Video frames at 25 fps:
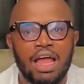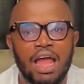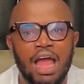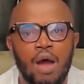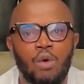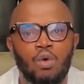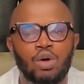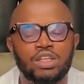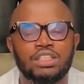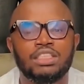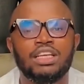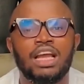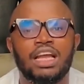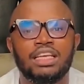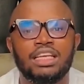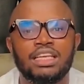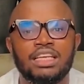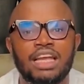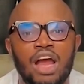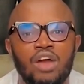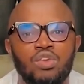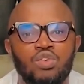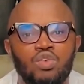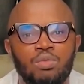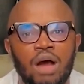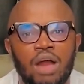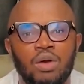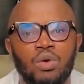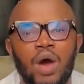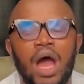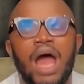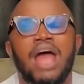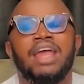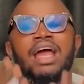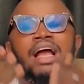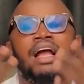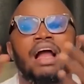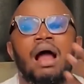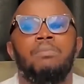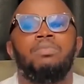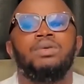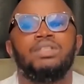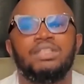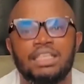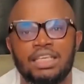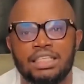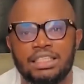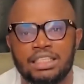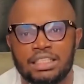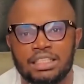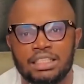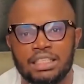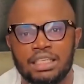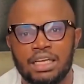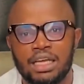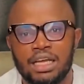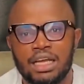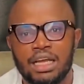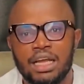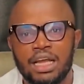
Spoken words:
e wo se ye di ye adwuma no eye capitation